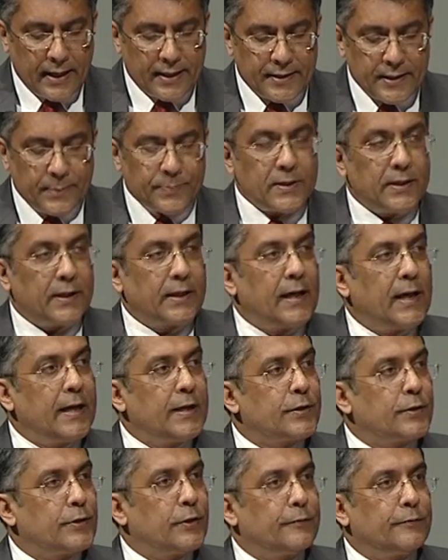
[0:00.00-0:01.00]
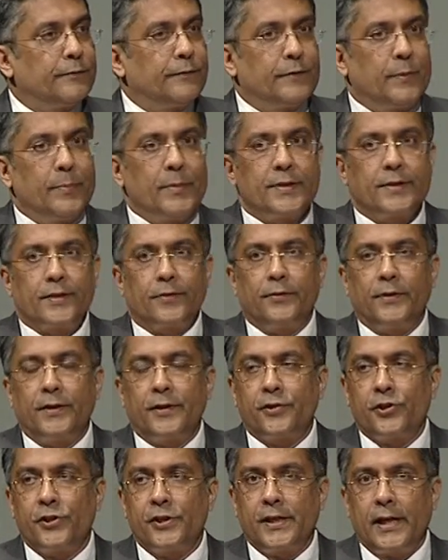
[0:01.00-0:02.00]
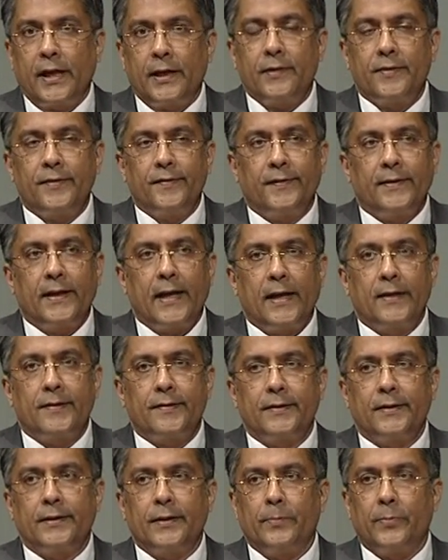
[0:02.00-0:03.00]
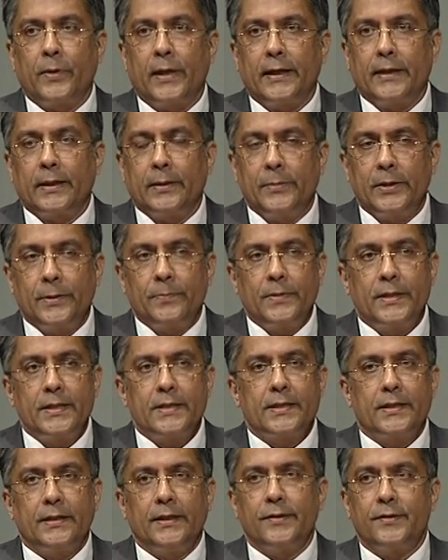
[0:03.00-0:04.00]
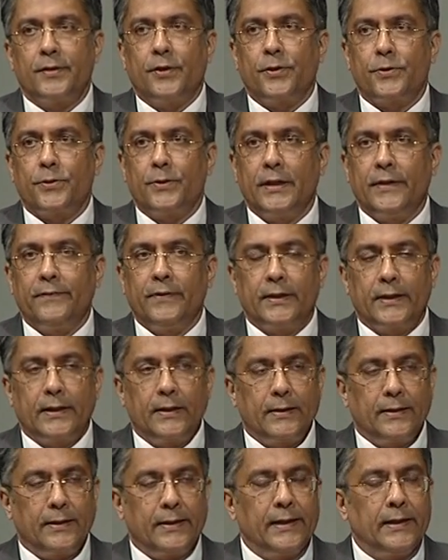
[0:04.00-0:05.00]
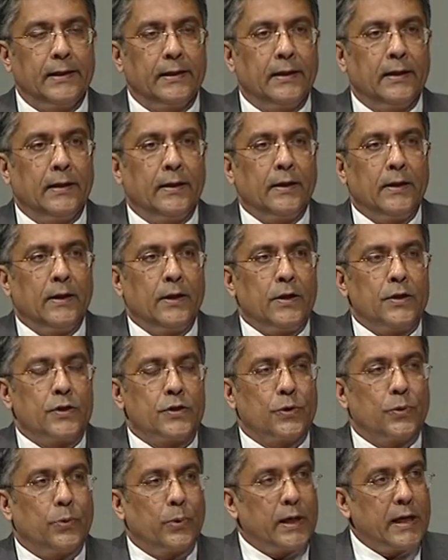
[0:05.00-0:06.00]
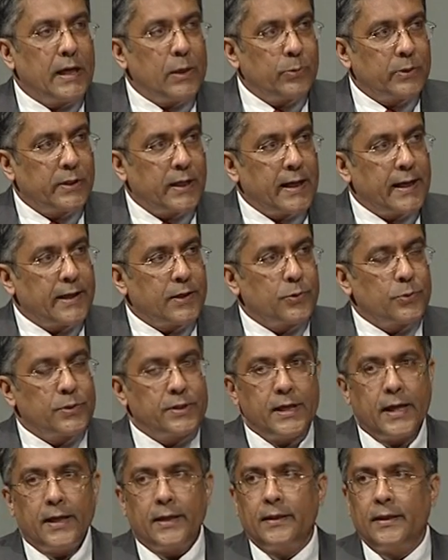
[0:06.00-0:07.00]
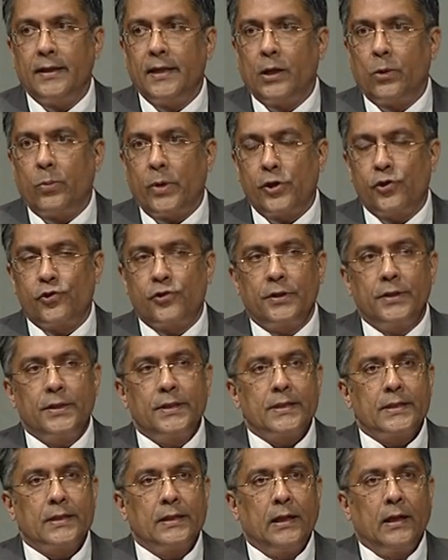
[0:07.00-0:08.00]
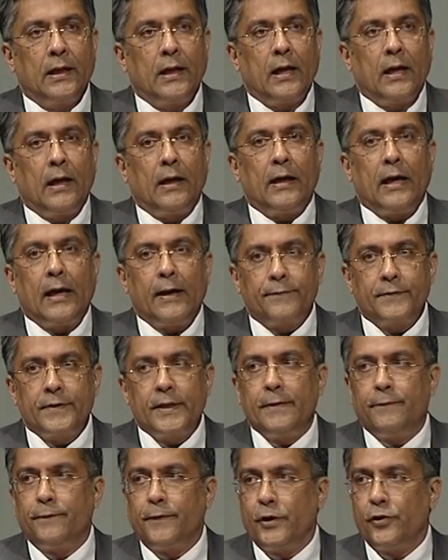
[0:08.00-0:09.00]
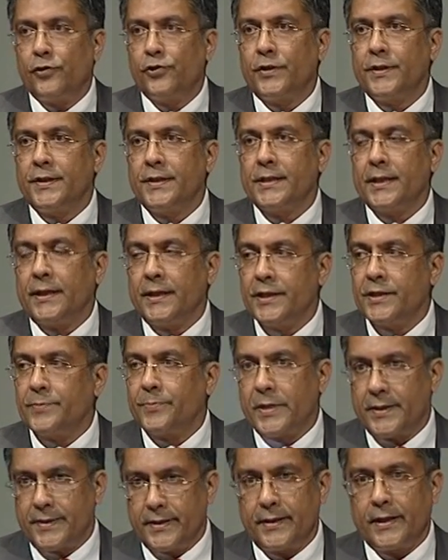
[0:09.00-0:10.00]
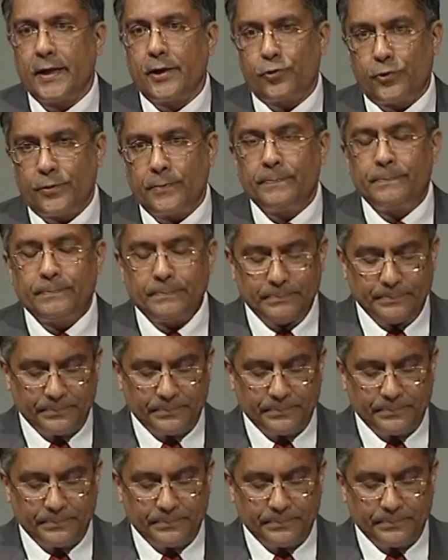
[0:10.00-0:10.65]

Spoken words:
except in the case of Mr. Sudarshan Jain, since he has certain prior commitments, he's got to leave a little early. So he would like to take the questions after he finishes his presentation.